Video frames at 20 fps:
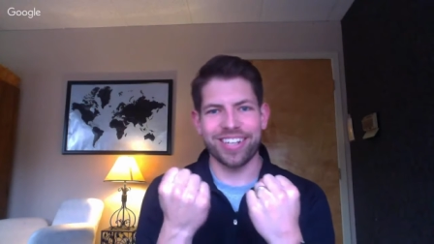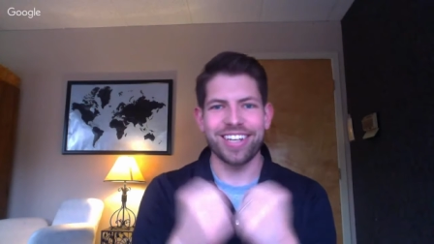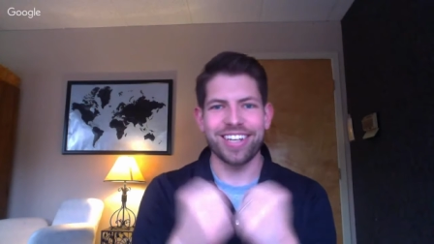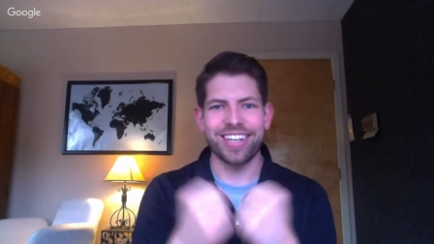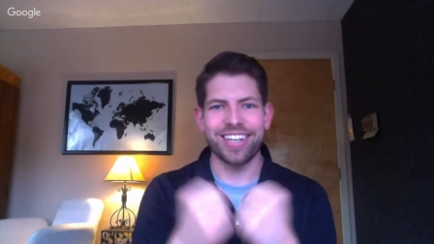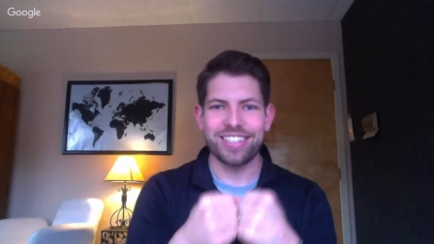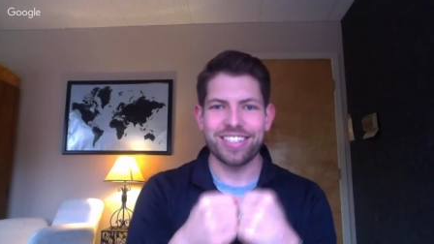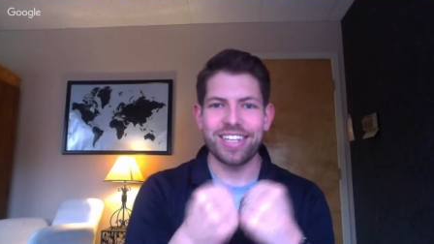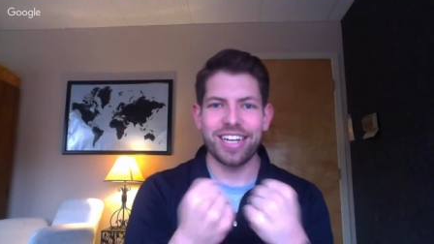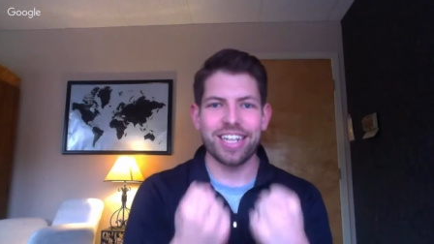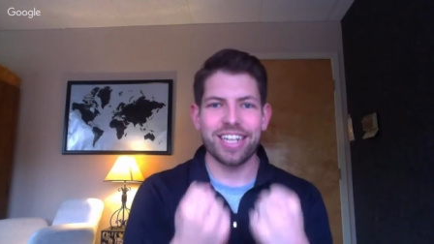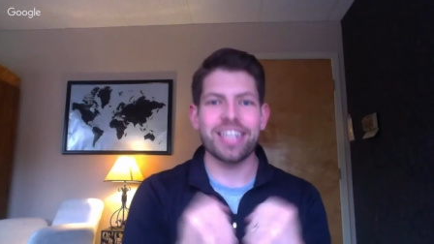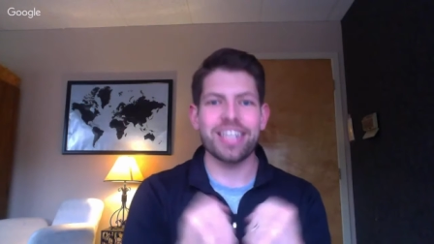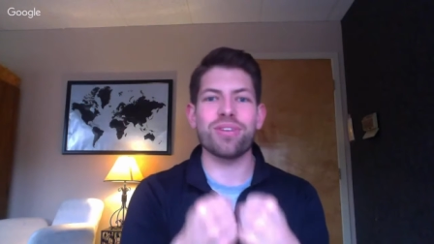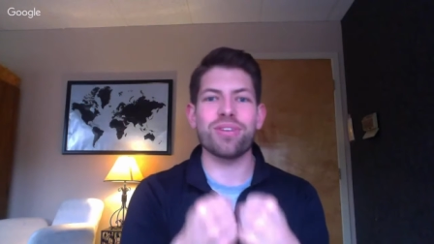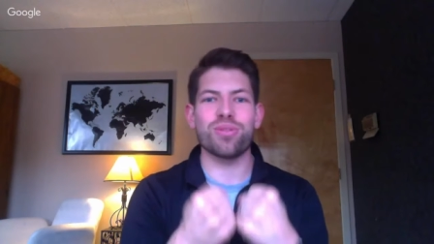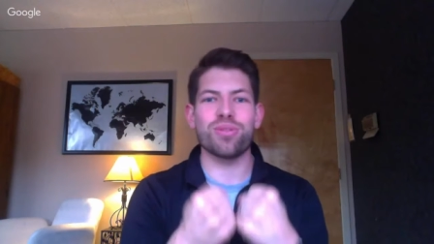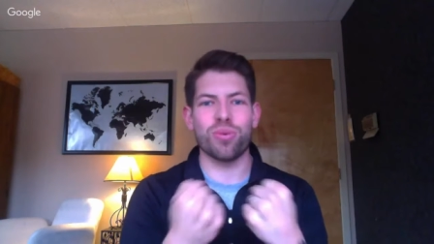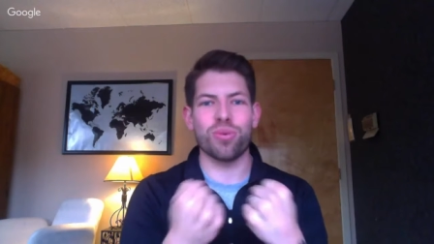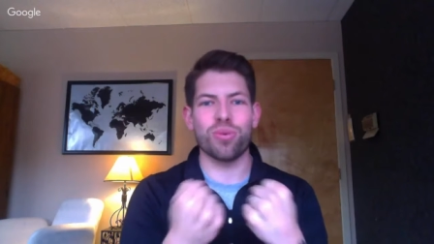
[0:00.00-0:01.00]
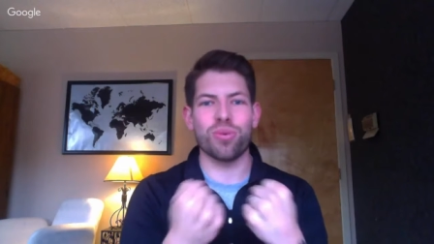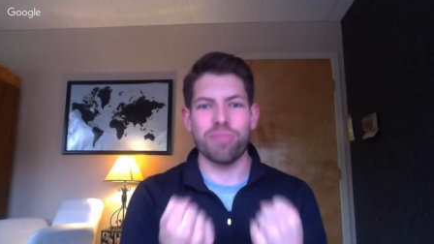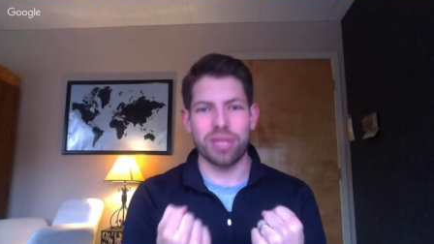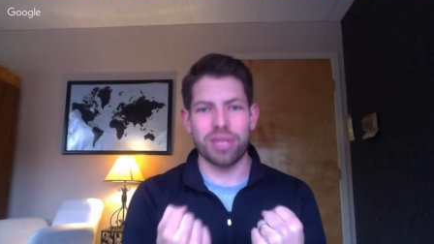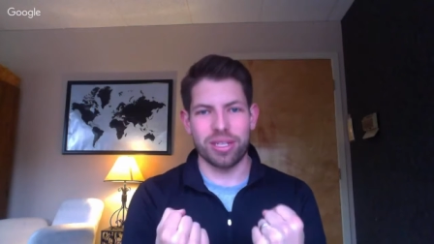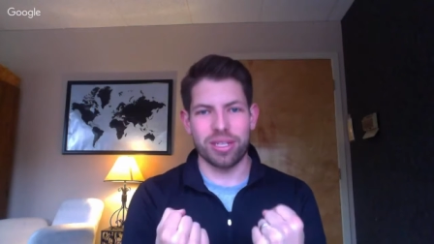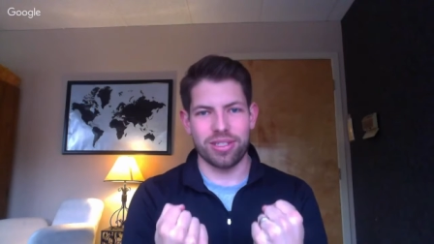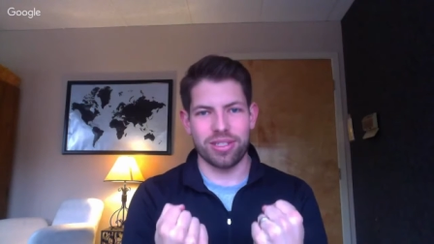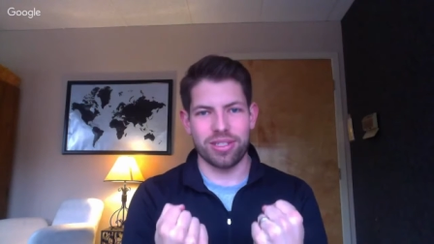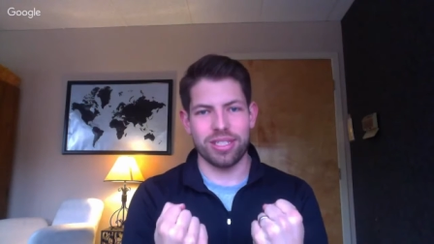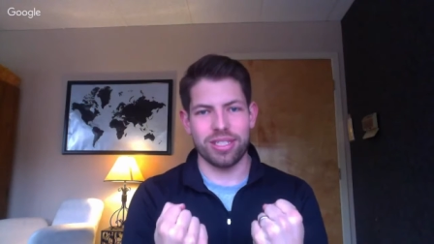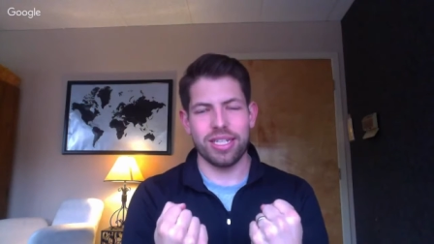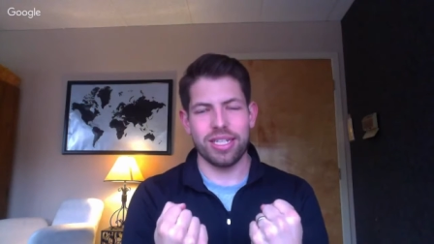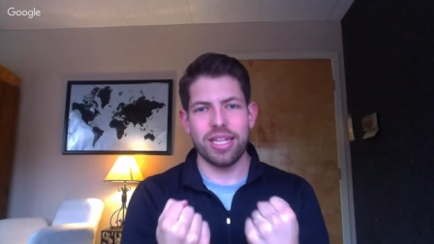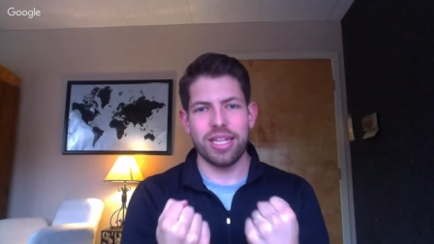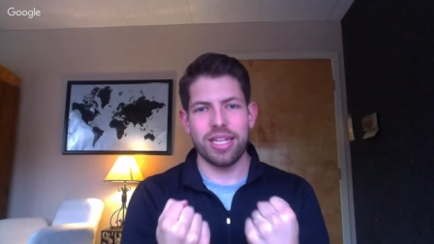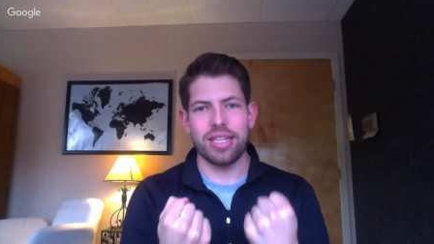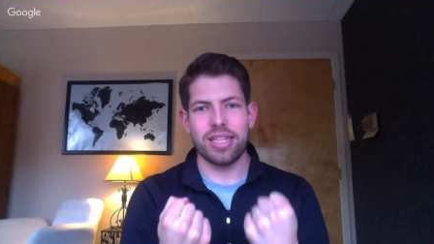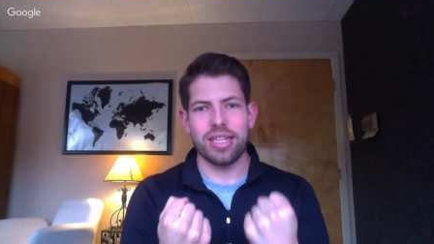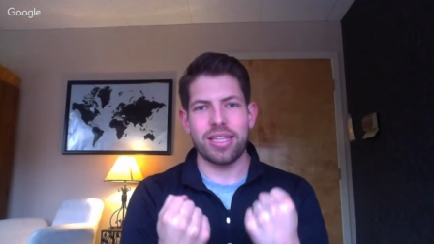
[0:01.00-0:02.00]
Sitting down to a meal
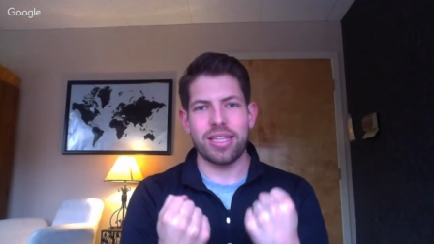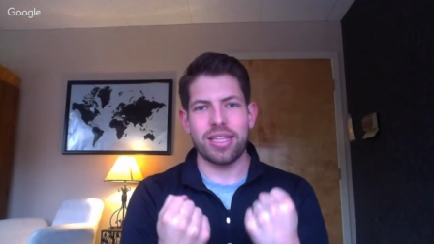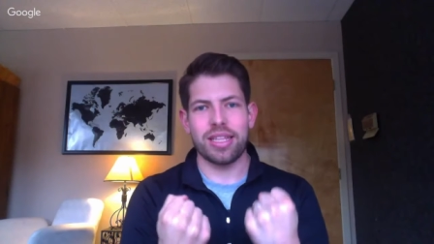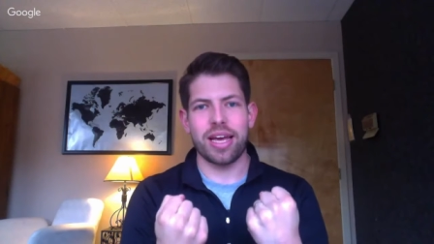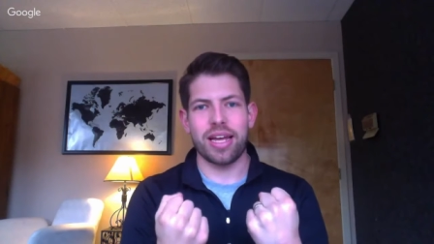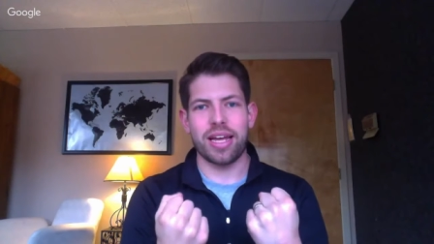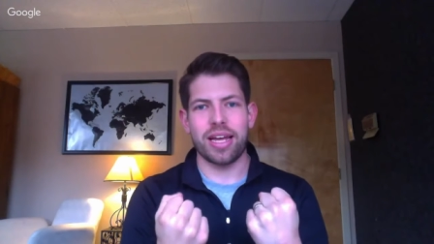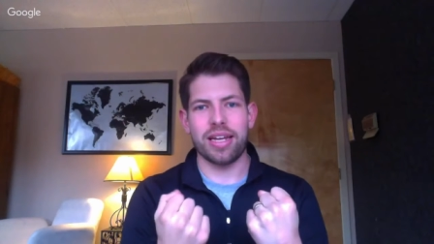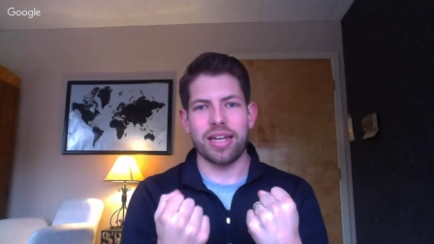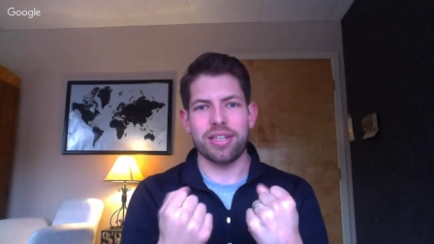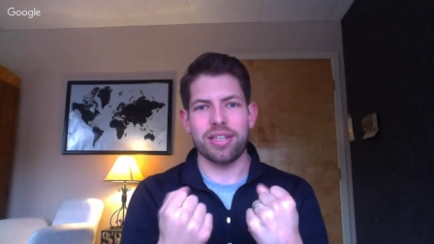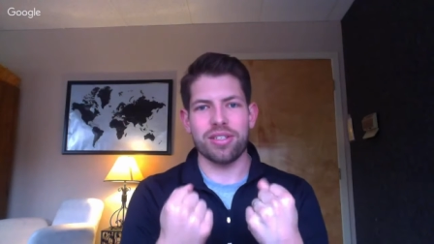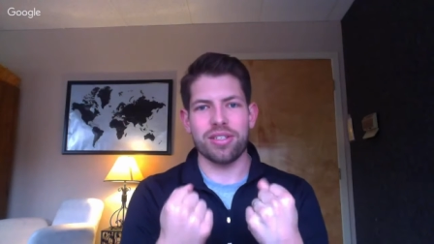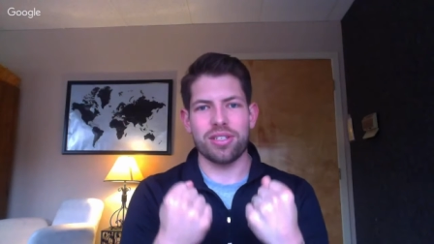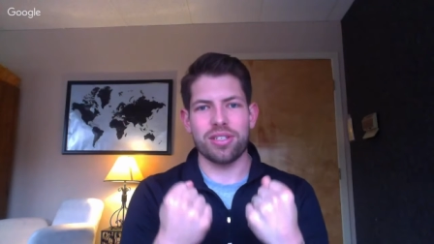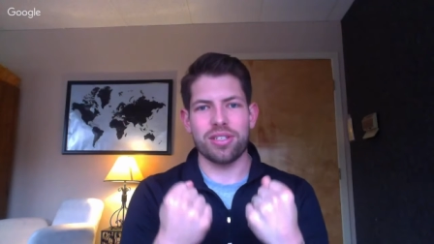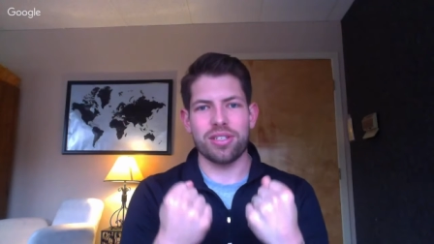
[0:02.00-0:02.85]
that is